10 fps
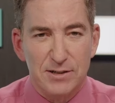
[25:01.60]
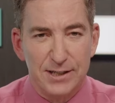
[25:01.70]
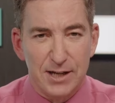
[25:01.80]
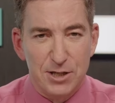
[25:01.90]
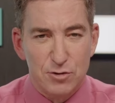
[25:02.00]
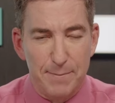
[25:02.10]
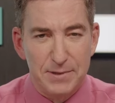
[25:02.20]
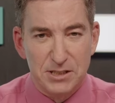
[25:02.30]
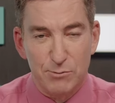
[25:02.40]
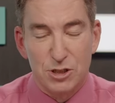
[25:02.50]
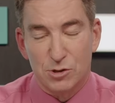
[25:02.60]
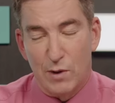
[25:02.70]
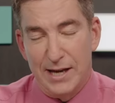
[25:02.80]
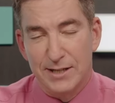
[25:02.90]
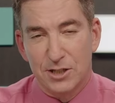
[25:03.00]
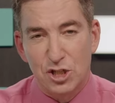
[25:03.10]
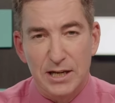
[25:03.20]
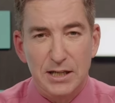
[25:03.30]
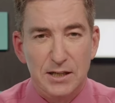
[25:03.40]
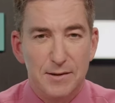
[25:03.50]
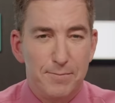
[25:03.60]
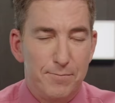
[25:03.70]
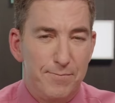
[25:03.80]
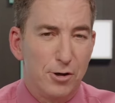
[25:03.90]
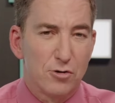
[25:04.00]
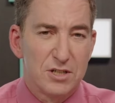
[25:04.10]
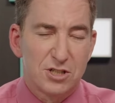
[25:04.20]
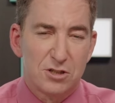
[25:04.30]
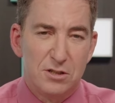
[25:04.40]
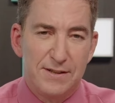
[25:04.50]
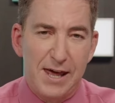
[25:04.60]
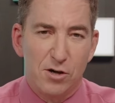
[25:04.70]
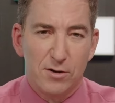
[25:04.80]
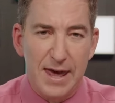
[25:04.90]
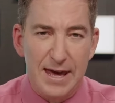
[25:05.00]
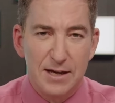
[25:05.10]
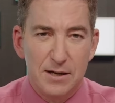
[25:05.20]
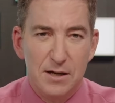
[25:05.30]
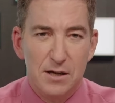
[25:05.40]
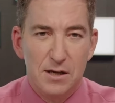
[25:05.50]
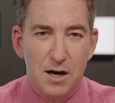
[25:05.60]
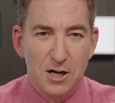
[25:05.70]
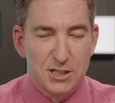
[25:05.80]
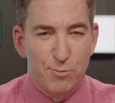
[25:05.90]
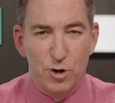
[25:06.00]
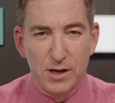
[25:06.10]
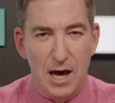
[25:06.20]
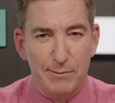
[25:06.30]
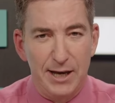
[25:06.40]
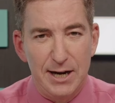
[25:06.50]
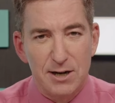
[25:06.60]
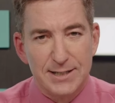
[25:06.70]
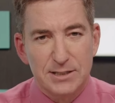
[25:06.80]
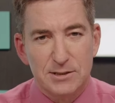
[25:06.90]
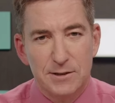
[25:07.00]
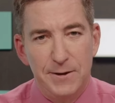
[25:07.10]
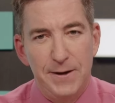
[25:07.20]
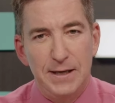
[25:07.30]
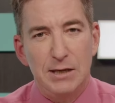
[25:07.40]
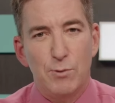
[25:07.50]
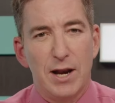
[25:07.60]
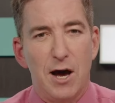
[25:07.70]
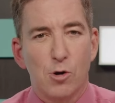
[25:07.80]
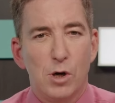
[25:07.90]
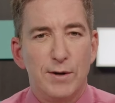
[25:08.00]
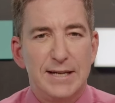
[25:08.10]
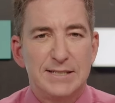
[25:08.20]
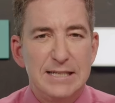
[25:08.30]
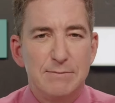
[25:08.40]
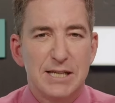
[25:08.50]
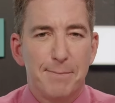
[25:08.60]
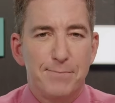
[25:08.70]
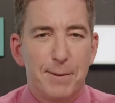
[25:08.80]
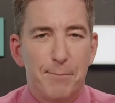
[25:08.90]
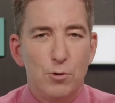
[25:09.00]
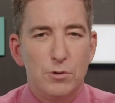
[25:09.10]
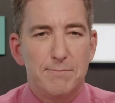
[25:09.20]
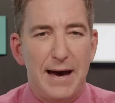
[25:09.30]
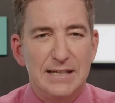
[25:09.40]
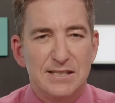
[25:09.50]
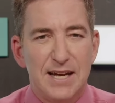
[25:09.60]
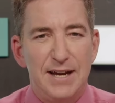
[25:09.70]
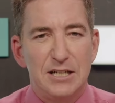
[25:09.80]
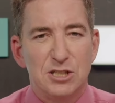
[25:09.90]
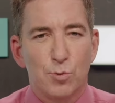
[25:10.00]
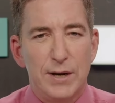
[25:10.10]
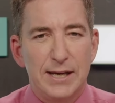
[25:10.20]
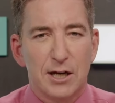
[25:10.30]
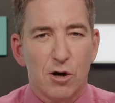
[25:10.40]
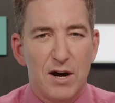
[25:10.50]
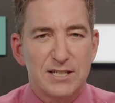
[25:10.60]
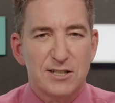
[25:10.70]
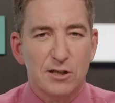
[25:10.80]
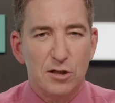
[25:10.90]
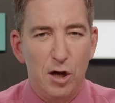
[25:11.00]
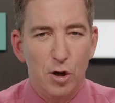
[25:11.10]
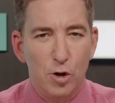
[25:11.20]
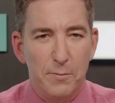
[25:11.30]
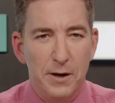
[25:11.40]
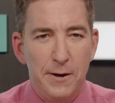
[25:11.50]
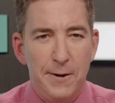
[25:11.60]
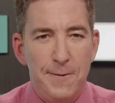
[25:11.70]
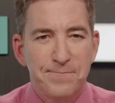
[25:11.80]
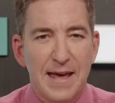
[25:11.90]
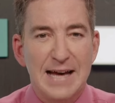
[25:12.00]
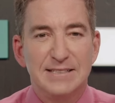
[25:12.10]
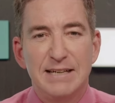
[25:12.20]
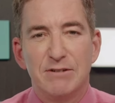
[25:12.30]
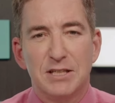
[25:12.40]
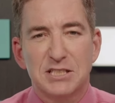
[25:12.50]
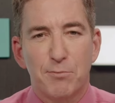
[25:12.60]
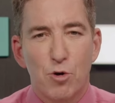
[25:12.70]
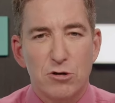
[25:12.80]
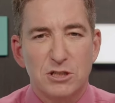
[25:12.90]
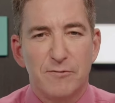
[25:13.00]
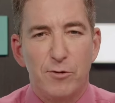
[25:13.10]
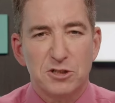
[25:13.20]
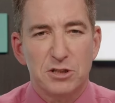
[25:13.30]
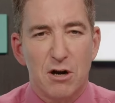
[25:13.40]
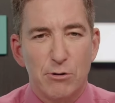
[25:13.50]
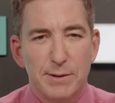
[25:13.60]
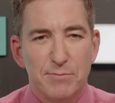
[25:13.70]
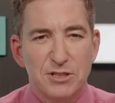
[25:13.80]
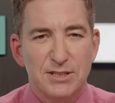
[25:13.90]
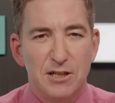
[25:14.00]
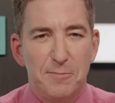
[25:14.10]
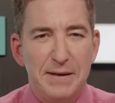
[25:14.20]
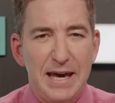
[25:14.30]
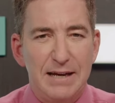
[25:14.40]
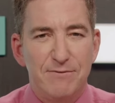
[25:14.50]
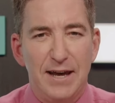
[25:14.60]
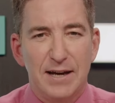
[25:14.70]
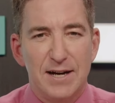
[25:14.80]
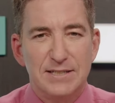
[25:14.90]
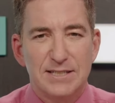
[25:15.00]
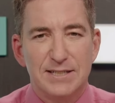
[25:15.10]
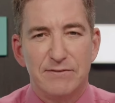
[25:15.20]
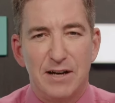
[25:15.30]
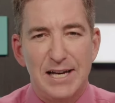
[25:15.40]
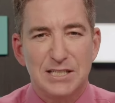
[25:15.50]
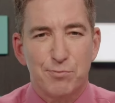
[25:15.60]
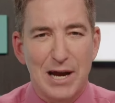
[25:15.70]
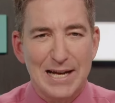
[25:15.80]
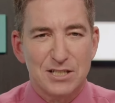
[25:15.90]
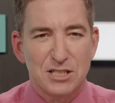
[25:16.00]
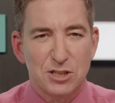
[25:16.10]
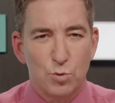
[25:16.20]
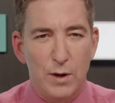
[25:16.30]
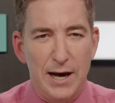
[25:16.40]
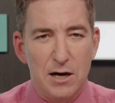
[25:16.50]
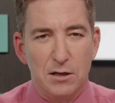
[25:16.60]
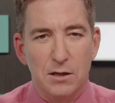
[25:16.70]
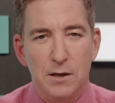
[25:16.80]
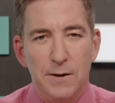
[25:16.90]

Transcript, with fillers: anti-Trumpism, which is why Dick Cheney and Bill Kristol and that whole gang are supporting Kamala Harris. He went on, quote, "It seems that the Putin mindset is winning across the globe, as even the supporters of Bolsonaro in Brazil behaved like uncivilized brats as well.